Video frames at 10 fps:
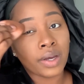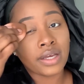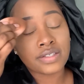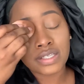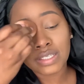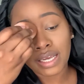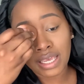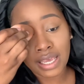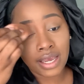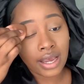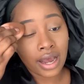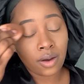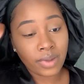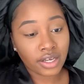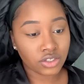But since I can't, I'll
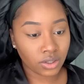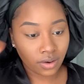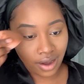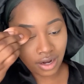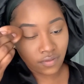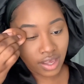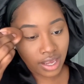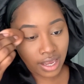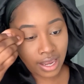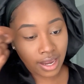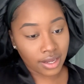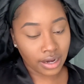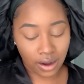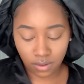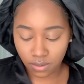make a joke out of it and
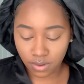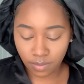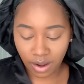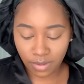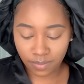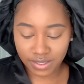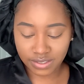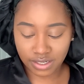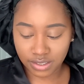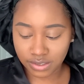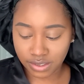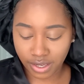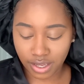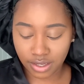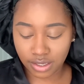I'll go on about my business.
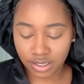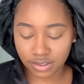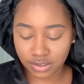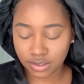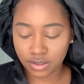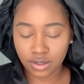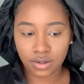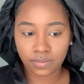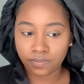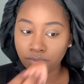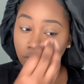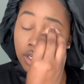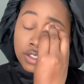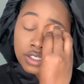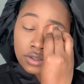Like, it's,
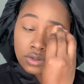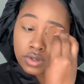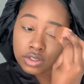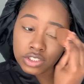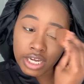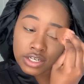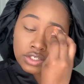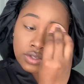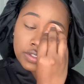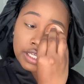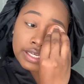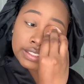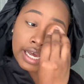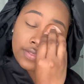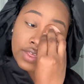until you can change those things,
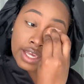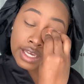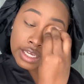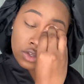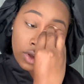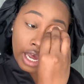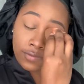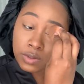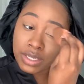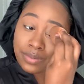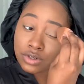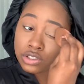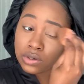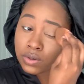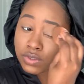I think you have to be able to
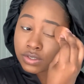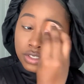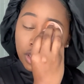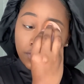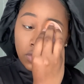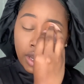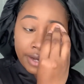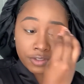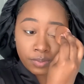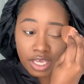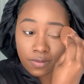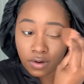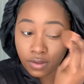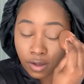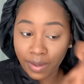joke with yourself. You have to be able
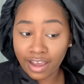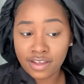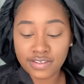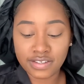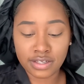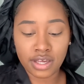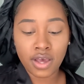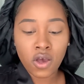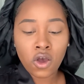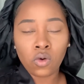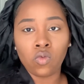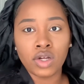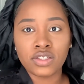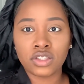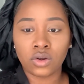to look back and see
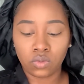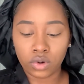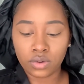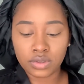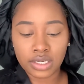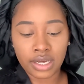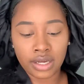what's the root